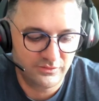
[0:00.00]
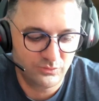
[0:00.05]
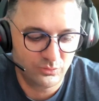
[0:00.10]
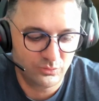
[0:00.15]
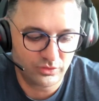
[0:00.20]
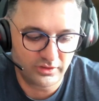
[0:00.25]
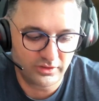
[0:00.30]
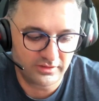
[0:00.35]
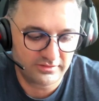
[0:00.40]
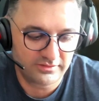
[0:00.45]

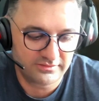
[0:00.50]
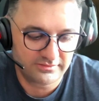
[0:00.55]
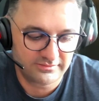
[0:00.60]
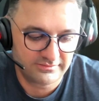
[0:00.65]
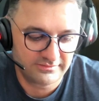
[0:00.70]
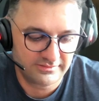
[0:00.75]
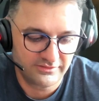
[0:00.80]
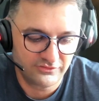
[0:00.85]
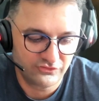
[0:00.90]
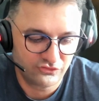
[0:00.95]
teamwork.
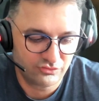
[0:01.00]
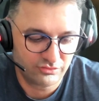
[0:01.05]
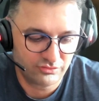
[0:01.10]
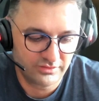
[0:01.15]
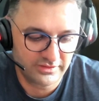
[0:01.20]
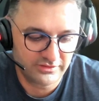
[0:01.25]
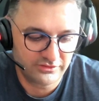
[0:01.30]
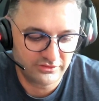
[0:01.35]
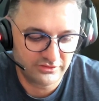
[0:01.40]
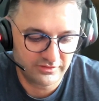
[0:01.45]
It's
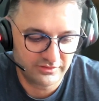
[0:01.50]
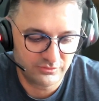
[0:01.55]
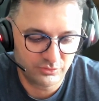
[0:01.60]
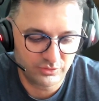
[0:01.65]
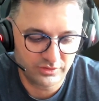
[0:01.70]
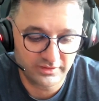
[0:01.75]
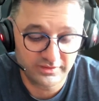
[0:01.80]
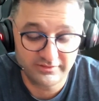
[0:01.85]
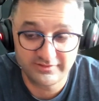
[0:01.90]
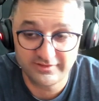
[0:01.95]
truly a
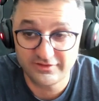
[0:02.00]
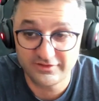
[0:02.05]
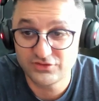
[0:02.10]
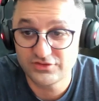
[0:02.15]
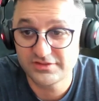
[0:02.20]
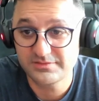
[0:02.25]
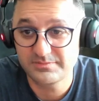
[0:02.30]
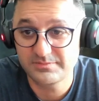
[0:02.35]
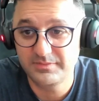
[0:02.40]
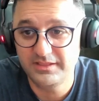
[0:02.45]
teamwork. It's not
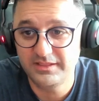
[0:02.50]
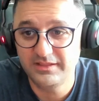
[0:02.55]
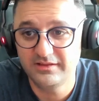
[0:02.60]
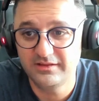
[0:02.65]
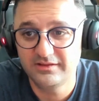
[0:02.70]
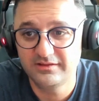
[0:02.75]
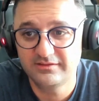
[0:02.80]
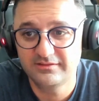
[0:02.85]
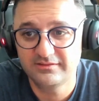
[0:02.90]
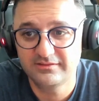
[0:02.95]
just
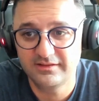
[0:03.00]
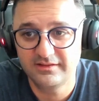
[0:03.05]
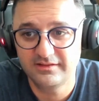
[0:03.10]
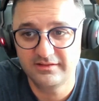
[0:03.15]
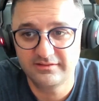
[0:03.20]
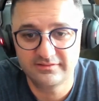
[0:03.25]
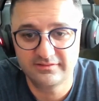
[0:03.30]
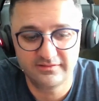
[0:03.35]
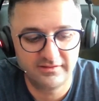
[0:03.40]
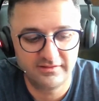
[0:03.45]
me. It's
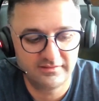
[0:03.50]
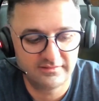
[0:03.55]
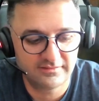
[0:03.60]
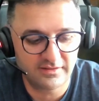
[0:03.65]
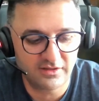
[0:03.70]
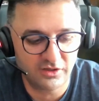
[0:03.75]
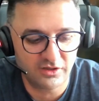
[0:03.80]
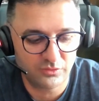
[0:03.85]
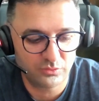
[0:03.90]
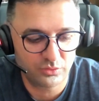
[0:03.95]

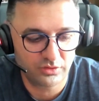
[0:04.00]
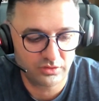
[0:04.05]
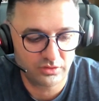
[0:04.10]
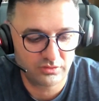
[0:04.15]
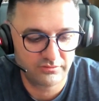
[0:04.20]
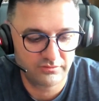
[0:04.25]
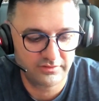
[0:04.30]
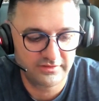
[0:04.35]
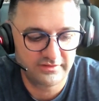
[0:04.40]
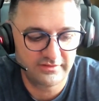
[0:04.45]
a hard
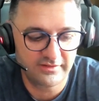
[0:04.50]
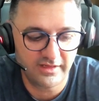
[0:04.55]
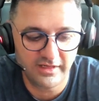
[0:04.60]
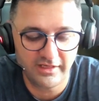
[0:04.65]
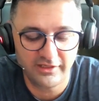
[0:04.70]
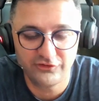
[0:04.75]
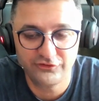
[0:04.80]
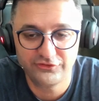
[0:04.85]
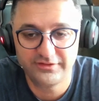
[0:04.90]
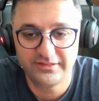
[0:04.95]
work of
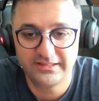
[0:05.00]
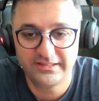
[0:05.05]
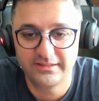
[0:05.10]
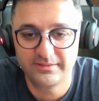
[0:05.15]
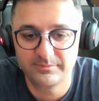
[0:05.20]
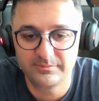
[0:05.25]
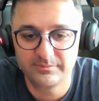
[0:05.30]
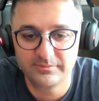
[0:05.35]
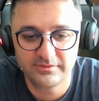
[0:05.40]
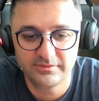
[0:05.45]
entire
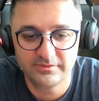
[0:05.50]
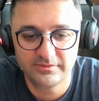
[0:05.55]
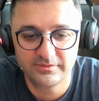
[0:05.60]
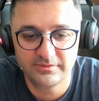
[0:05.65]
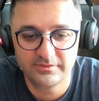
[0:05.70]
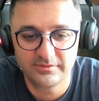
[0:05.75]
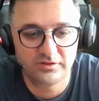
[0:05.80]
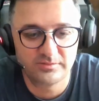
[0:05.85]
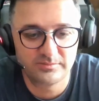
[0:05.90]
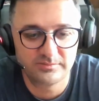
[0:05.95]
team,
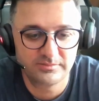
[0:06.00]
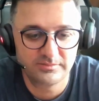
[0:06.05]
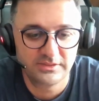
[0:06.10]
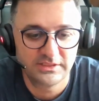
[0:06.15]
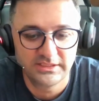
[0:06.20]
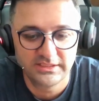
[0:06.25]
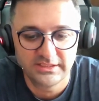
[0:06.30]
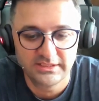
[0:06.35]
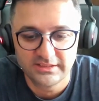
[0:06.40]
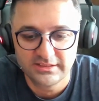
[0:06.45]
from
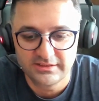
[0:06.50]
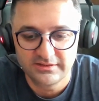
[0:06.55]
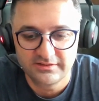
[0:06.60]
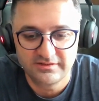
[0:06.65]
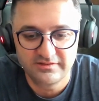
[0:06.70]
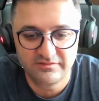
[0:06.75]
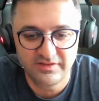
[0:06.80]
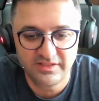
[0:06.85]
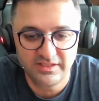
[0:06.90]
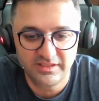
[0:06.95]

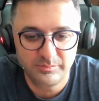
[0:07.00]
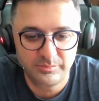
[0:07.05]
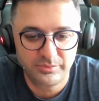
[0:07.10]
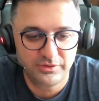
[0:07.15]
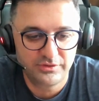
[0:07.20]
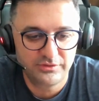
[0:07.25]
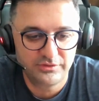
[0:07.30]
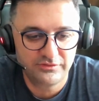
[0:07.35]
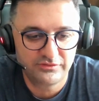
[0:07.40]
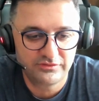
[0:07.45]

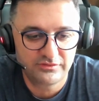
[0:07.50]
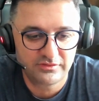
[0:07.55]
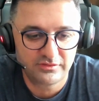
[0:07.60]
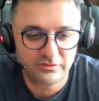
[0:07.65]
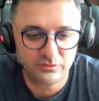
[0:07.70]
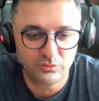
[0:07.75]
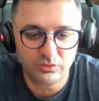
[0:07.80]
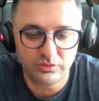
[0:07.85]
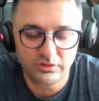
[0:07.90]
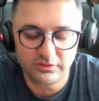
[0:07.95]
developers
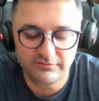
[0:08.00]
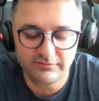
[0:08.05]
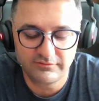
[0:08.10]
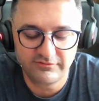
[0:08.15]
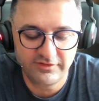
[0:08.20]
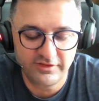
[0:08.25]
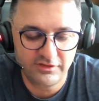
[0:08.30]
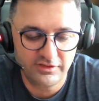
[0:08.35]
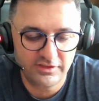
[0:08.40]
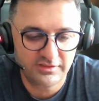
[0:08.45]
who are
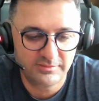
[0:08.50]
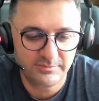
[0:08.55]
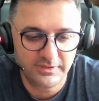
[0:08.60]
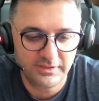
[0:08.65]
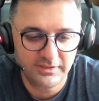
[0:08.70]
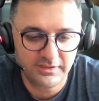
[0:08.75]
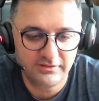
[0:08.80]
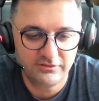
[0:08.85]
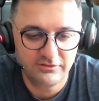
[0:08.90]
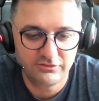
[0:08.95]
very
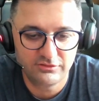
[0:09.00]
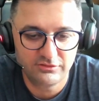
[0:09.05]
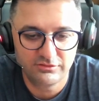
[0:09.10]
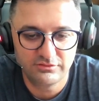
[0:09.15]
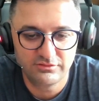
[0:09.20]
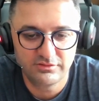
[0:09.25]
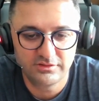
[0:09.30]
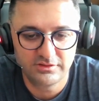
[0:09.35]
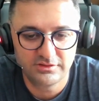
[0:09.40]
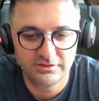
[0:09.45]
committed
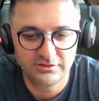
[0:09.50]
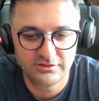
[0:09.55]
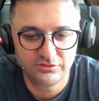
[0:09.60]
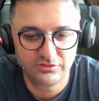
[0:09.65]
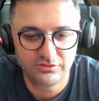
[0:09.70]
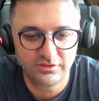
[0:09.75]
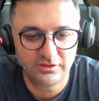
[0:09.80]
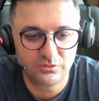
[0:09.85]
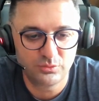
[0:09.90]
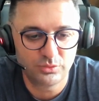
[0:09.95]
to
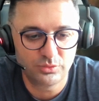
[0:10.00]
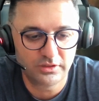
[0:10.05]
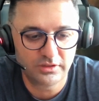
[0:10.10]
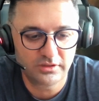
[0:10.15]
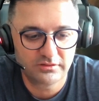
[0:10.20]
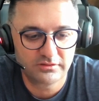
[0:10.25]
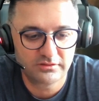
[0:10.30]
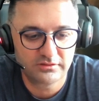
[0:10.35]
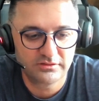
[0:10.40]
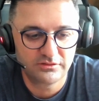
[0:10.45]
their
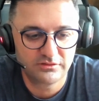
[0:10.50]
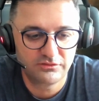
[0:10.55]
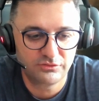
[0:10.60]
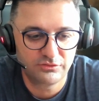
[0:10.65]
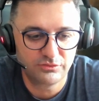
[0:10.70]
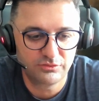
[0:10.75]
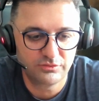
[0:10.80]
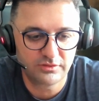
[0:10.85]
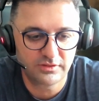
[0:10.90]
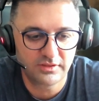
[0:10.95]
work,
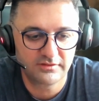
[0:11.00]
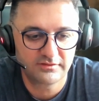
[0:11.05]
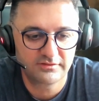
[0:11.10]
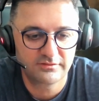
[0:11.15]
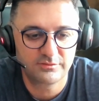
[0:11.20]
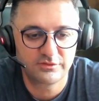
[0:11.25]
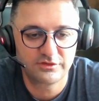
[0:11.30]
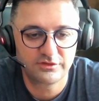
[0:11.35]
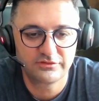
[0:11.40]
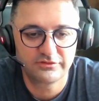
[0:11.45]
to
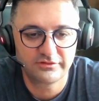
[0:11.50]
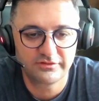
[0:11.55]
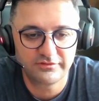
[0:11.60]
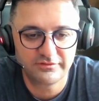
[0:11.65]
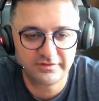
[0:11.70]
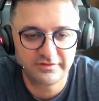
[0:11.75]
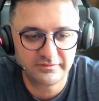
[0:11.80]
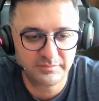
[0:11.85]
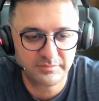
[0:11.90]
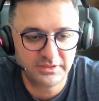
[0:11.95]
customer
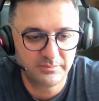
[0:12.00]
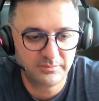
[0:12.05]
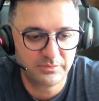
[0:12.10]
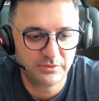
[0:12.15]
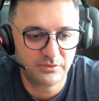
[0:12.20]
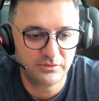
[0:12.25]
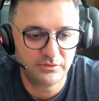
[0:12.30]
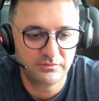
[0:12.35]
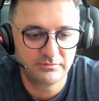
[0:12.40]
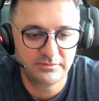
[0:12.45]
service
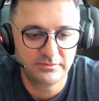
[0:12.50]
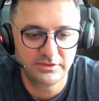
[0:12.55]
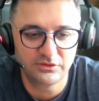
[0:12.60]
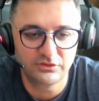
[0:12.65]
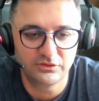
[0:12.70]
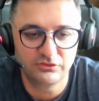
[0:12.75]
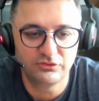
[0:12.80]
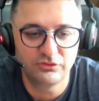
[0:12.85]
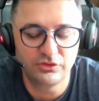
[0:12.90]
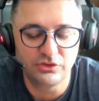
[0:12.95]
people,
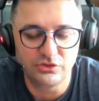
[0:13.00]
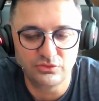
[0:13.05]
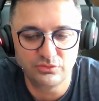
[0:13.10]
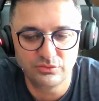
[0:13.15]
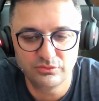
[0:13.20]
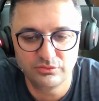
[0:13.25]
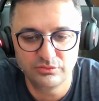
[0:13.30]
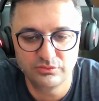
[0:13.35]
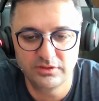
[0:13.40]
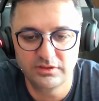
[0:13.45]
to
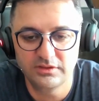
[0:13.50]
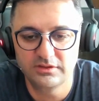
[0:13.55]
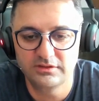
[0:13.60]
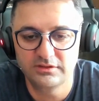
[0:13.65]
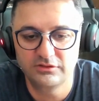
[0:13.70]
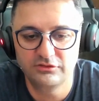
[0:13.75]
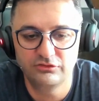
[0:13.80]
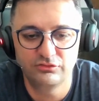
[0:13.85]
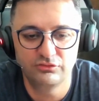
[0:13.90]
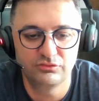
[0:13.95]
you,
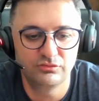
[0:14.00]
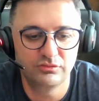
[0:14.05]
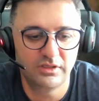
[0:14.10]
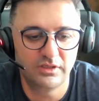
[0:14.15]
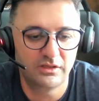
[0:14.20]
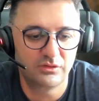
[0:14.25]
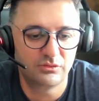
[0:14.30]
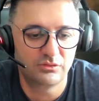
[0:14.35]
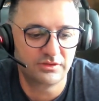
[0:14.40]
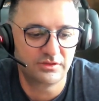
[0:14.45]
to
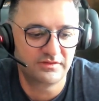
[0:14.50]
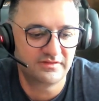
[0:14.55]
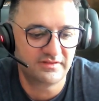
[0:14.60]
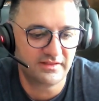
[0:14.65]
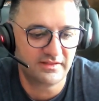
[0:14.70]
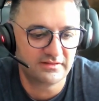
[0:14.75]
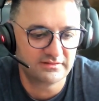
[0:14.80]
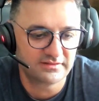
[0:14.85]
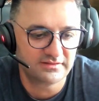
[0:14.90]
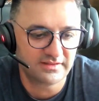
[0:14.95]
our
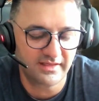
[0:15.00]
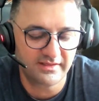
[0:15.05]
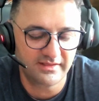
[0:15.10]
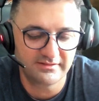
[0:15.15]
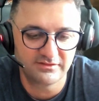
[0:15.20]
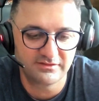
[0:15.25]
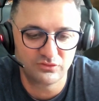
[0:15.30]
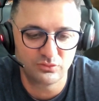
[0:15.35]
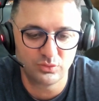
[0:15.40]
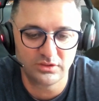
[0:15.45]
sales
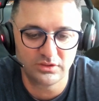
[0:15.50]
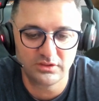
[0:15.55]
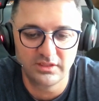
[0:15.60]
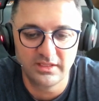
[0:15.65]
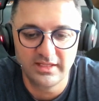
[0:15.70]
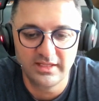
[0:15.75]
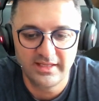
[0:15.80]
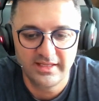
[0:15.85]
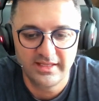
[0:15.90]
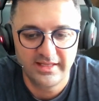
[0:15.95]
guys as well.
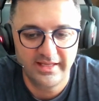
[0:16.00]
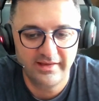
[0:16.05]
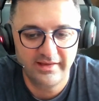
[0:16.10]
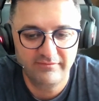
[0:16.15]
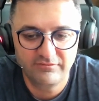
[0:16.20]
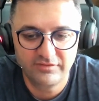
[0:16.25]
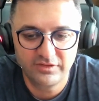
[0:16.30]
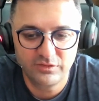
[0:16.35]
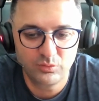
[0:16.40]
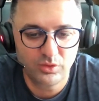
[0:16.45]

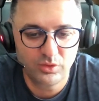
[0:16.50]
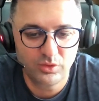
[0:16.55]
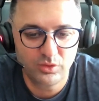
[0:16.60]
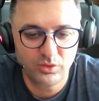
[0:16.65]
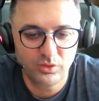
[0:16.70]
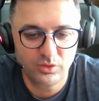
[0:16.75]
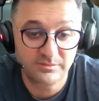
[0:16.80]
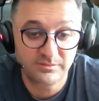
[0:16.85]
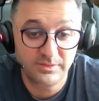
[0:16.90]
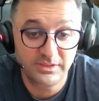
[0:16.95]
Everyone
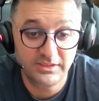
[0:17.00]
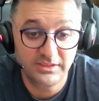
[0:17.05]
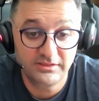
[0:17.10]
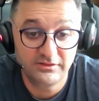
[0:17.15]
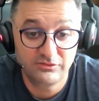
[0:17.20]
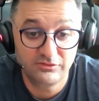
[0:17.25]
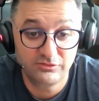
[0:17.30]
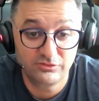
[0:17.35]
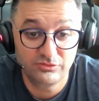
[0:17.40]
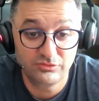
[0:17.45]
is
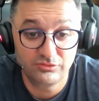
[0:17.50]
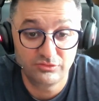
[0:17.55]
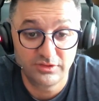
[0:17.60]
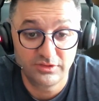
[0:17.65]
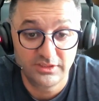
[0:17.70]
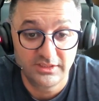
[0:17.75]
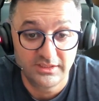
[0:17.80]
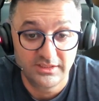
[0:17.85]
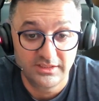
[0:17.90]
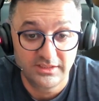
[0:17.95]
committed to
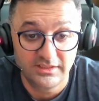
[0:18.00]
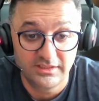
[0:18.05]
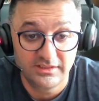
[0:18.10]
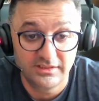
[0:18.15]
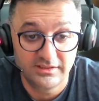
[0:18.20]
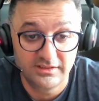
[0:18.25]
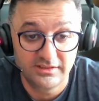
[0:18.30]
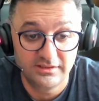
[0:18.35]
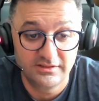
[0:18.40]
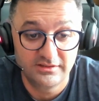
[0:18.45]

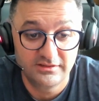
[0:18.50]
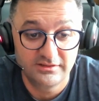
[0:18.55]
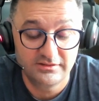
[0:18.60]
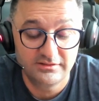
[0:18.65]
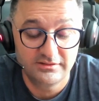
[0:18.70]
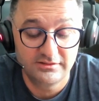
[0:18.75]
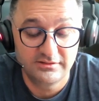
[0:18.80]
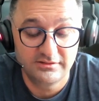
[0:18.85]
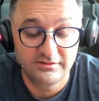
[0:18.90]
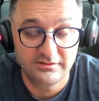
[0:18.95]

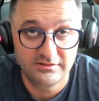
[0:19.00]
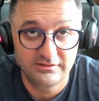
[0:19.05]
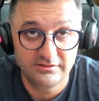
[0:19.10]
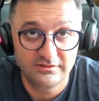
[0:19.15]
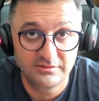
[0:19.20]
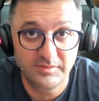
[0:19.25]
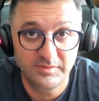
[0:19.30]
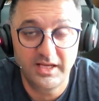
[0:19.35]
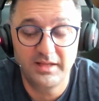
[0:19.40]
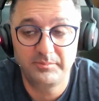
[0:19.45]

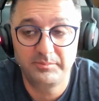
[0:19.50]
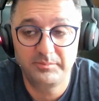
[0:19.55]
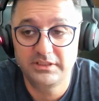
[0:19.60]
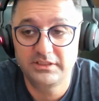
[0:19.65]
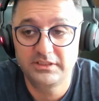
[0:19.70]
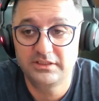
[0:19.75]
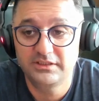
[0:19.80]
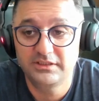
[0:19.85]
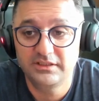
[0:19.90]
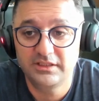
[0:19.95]
my
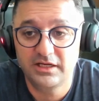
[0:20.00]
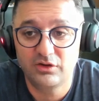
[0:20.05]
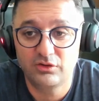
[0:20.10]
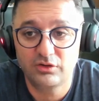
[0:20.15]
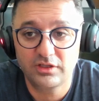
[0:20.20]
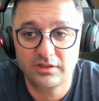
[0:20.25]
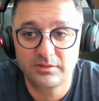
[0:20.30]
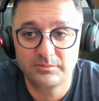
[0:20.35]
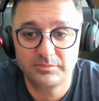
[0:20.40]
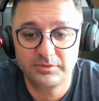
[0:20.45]
opinion, in
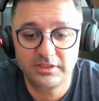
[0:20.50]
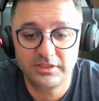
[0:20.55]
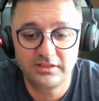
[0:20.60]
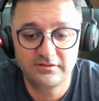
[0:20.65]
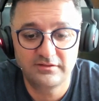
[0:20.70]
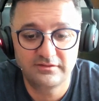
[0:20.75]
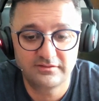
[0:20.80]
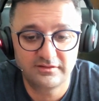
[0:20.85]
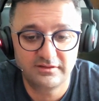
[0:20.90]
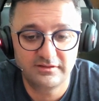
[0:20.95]
our
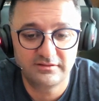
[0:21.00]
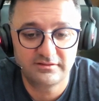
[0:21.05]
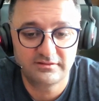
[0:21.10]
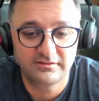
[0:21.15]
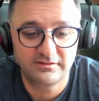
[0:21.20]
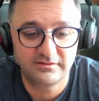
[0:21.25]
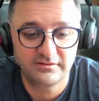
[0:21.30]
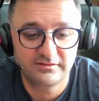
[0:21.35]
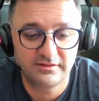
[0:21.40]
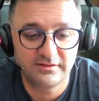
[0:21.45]
companies
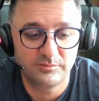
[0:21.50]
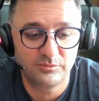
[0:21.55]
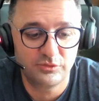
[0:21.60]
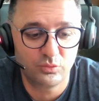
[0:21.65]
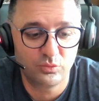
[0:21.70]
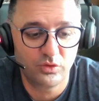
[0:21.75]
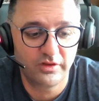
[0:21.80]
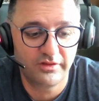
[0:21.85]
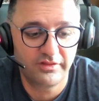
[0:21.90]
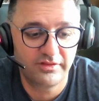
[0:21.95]
is number
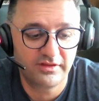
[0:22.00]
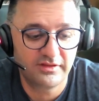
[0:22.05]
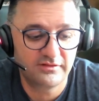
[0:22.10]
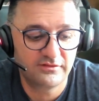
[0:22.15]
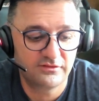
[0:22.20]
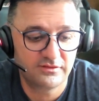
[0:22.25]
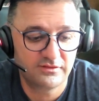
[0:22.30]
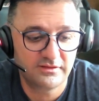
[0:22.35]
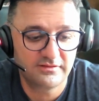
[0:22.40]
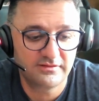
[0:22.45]
one thing
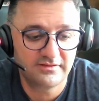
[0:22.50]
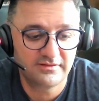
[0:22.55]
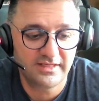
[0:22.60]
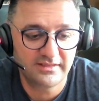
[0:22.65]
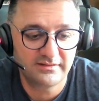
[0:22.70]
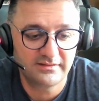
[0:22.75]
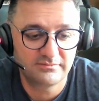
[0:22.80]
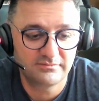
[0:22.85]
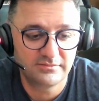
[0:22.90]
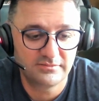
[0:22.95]
is
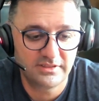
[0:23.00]
that